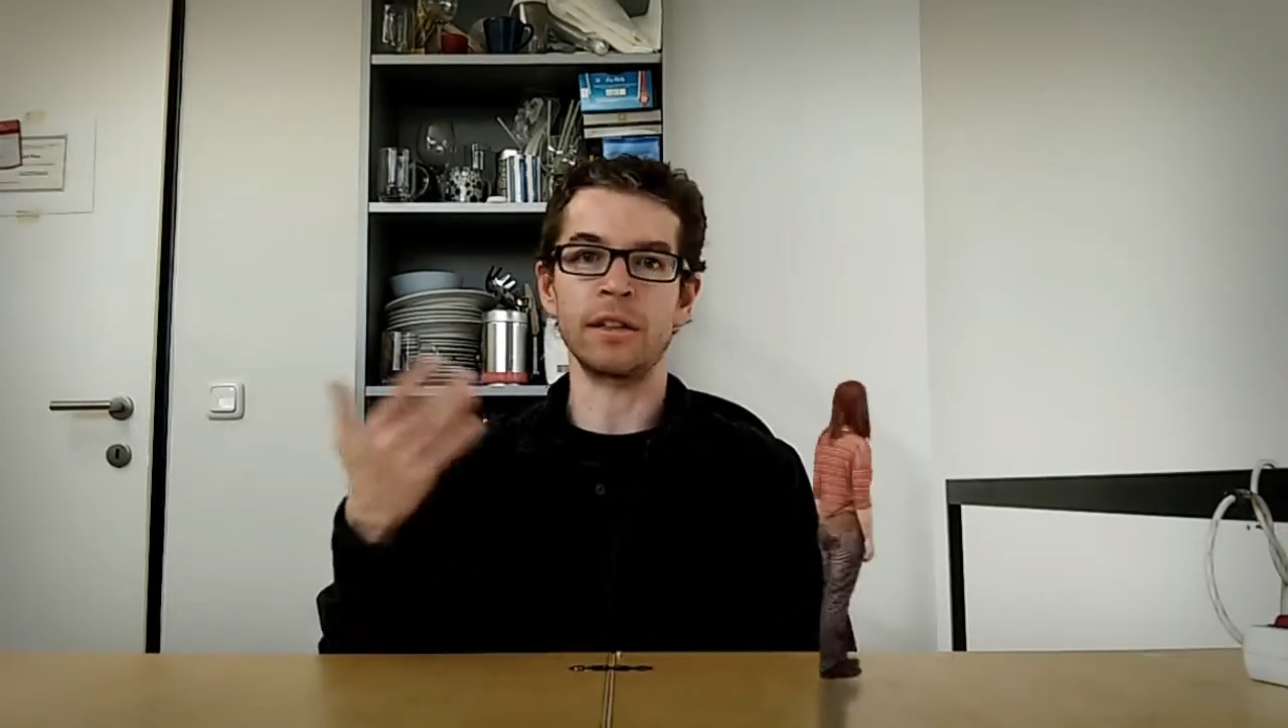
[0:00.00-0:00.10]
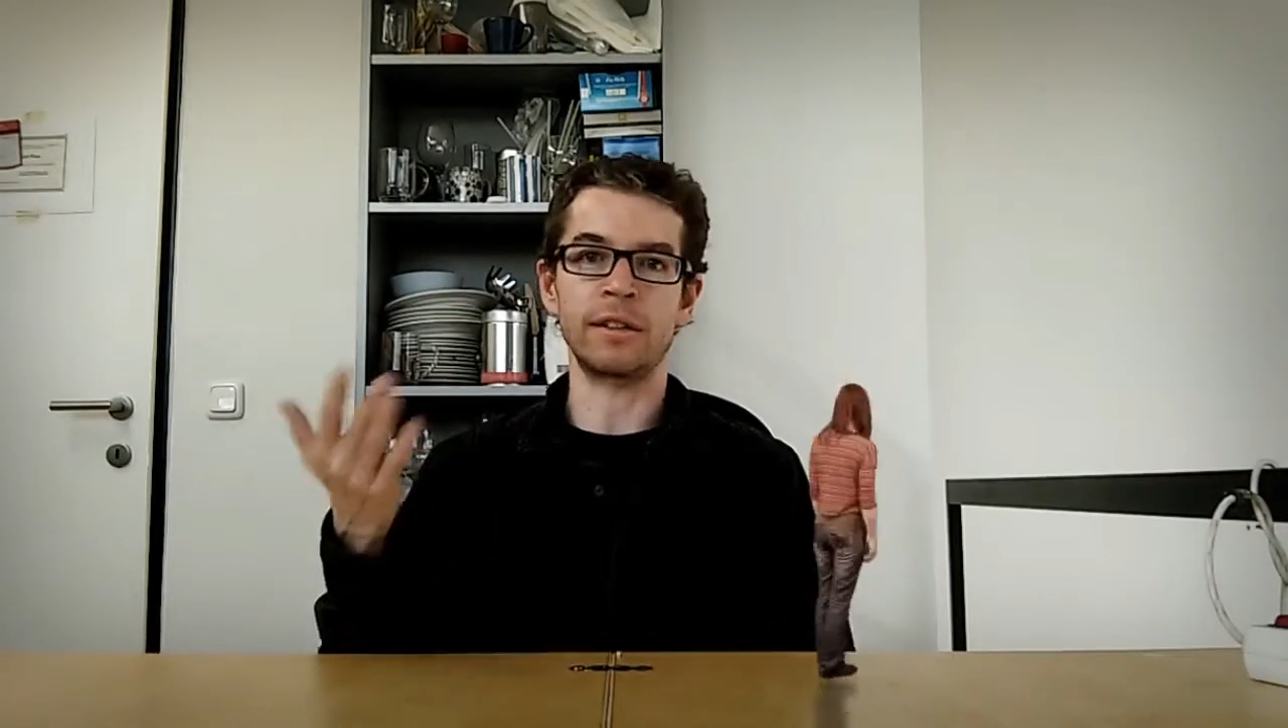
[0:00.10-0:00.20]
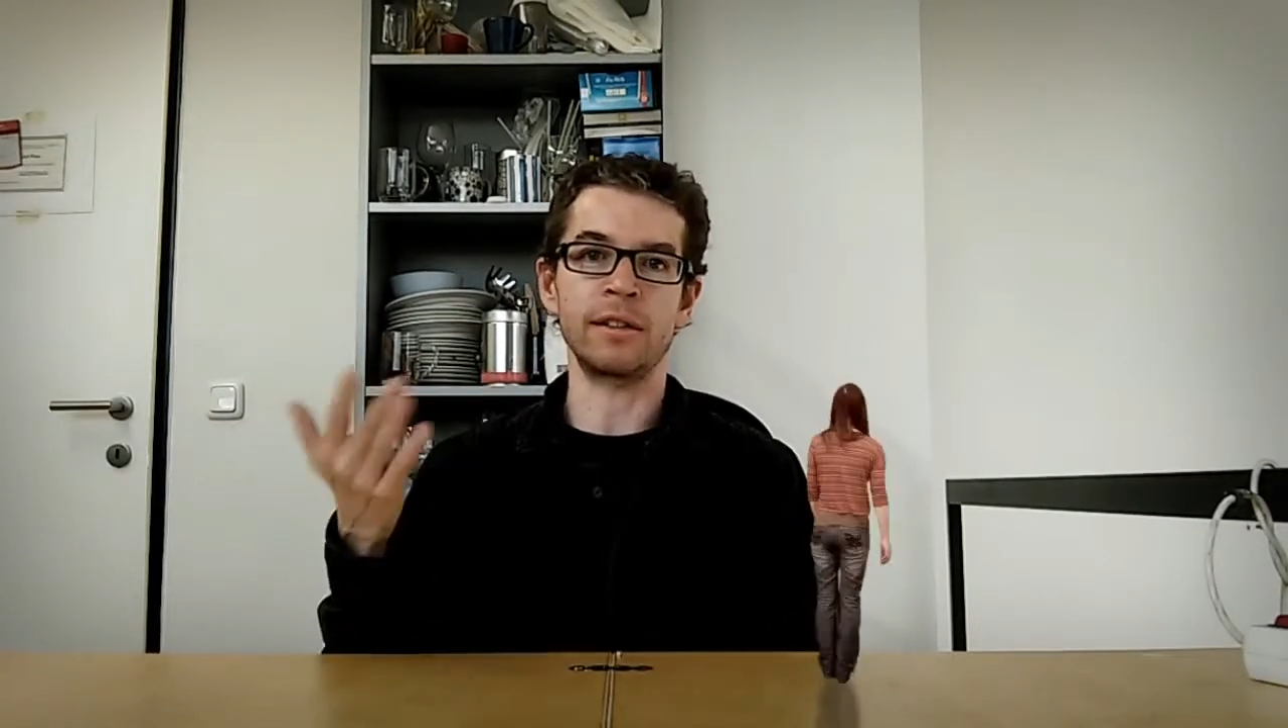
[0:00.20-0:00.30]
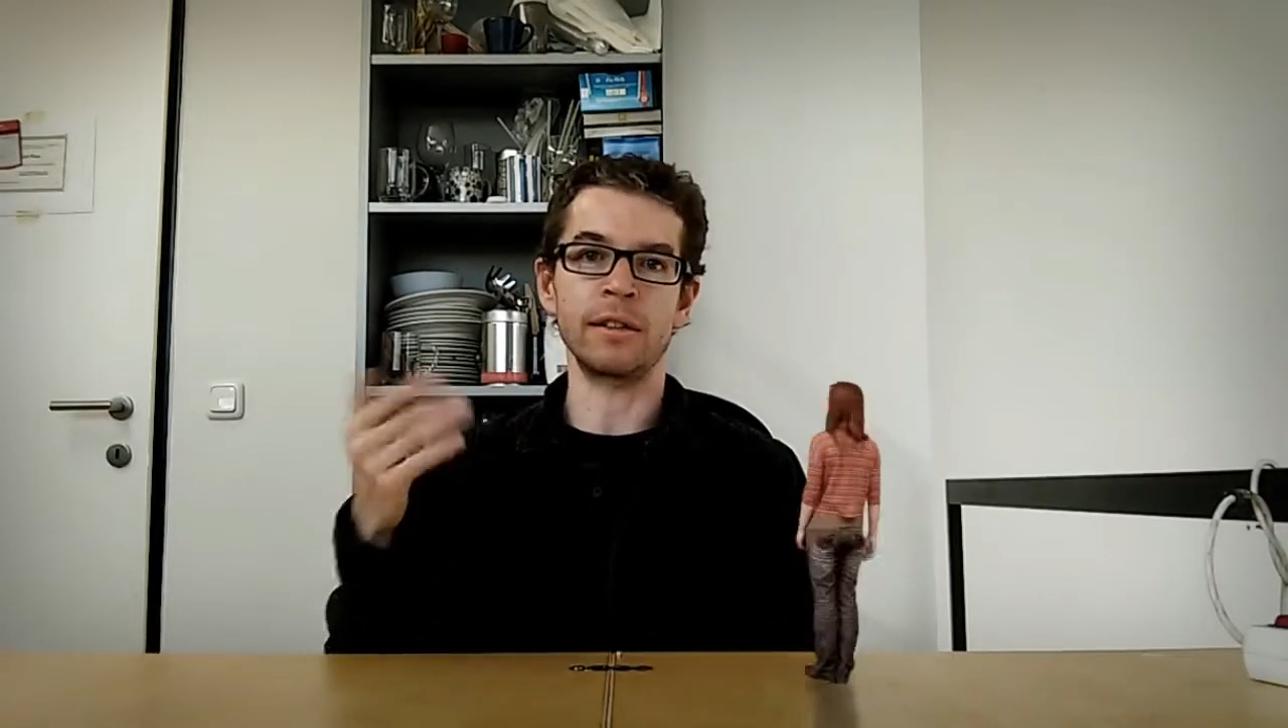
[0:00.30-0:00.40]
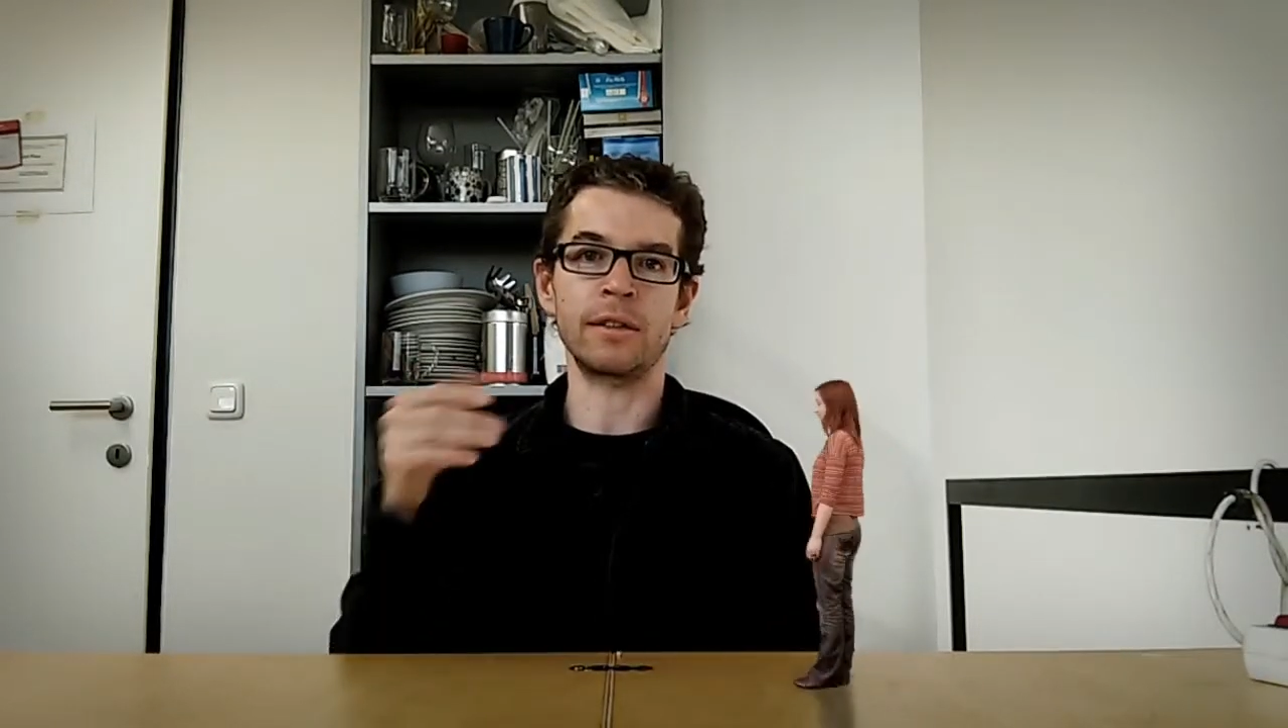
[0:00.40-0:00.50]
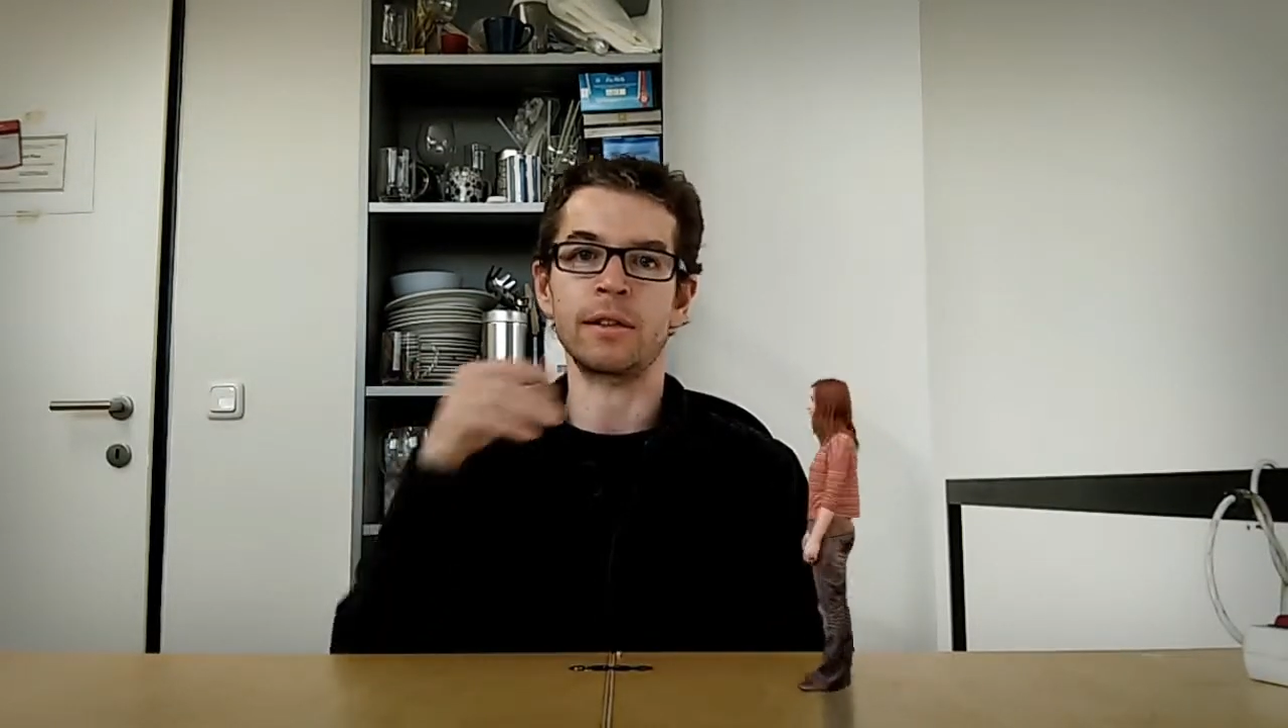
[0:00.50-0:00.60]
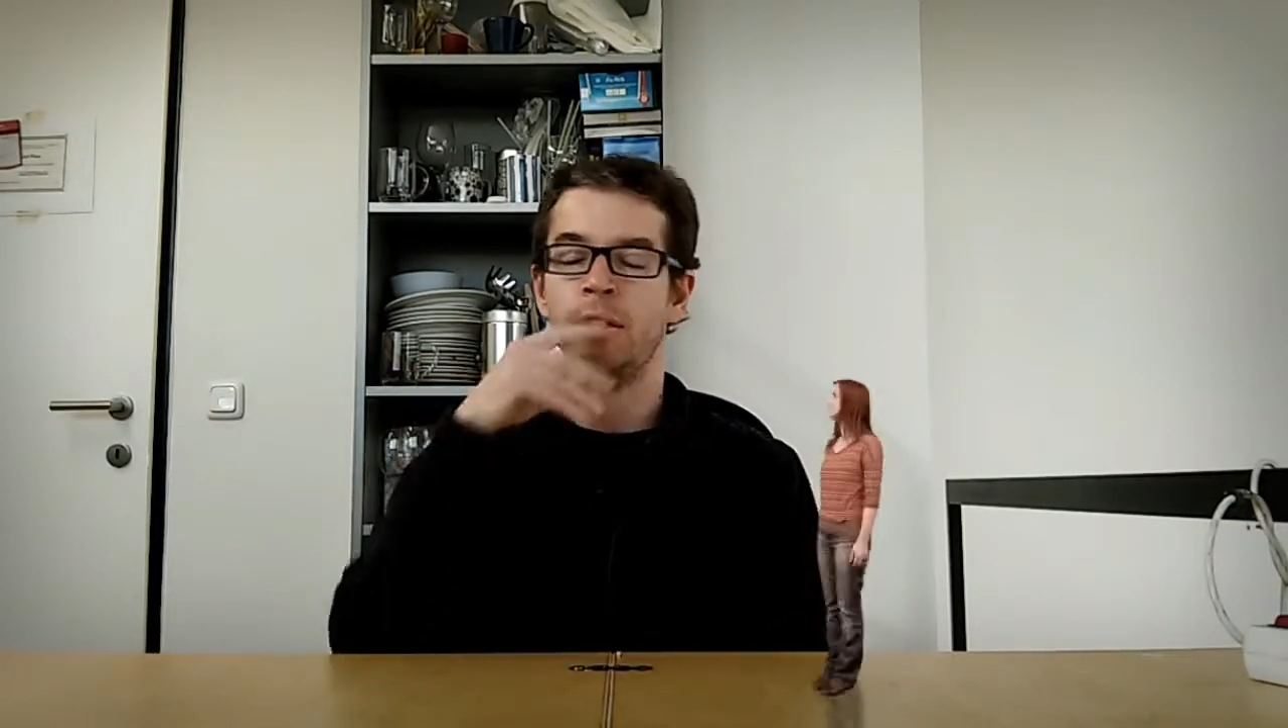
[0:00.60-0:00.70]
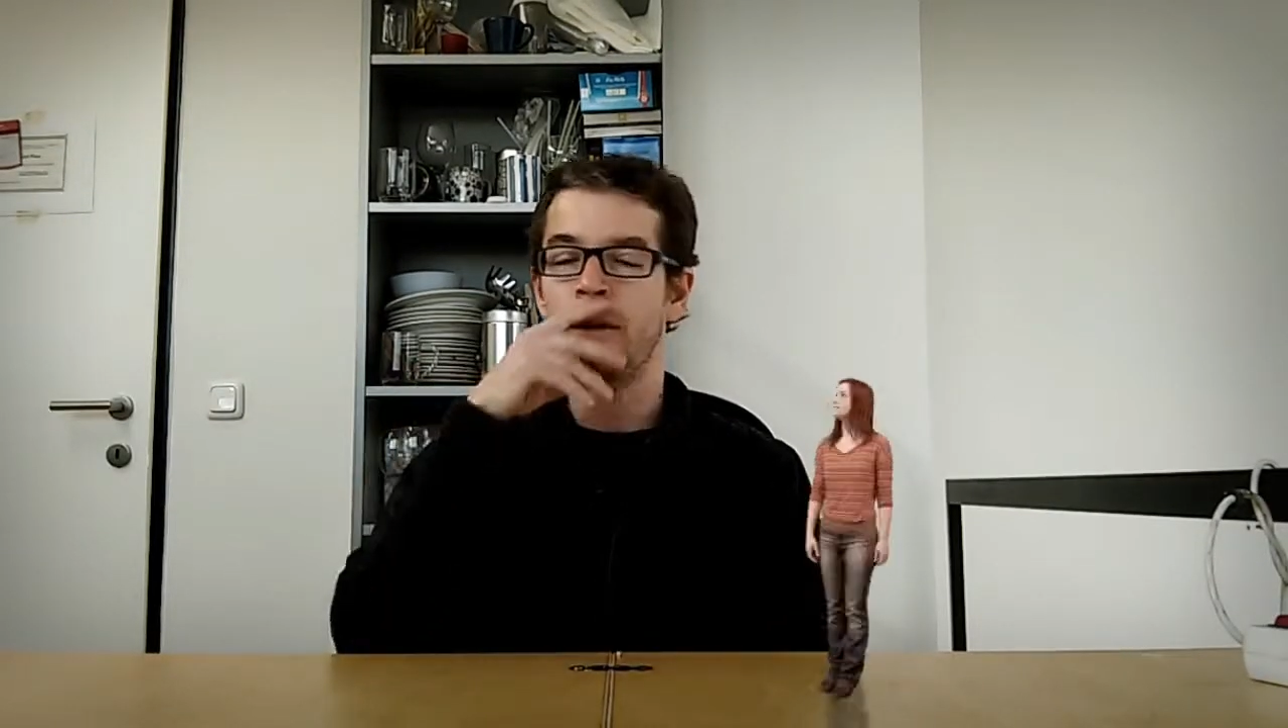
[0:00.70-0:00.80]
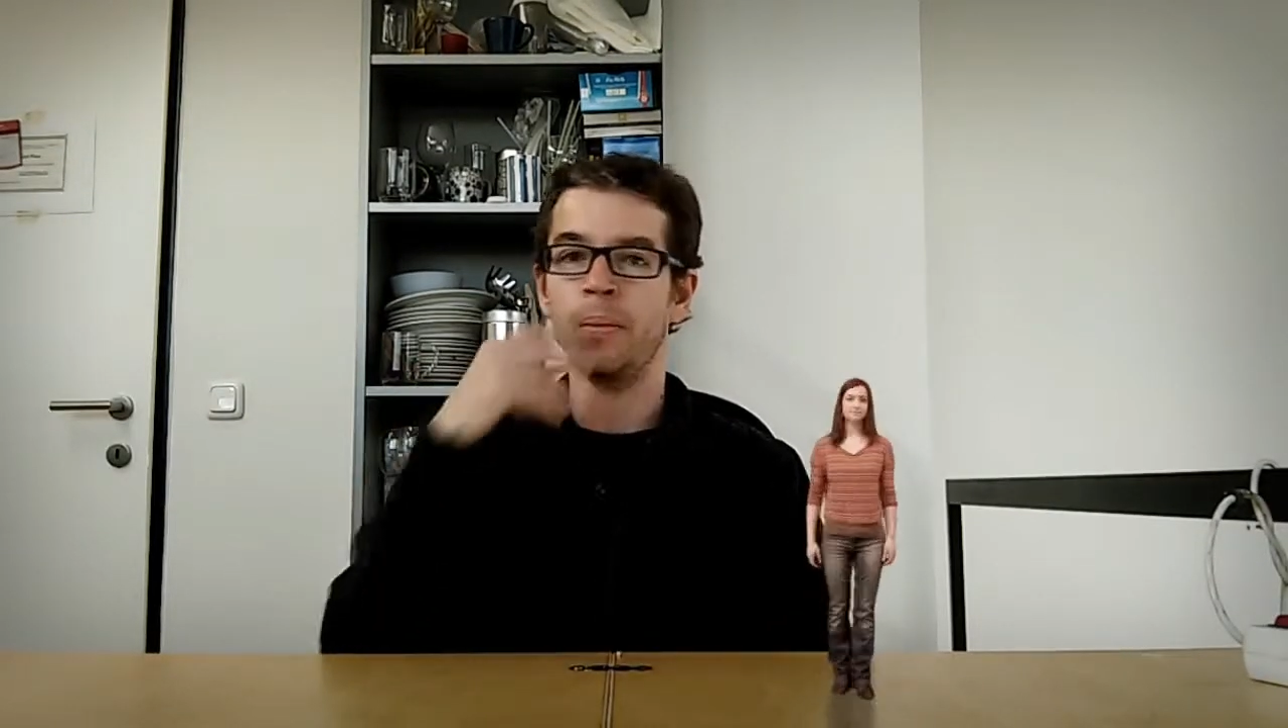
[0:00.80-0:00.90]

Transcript: such as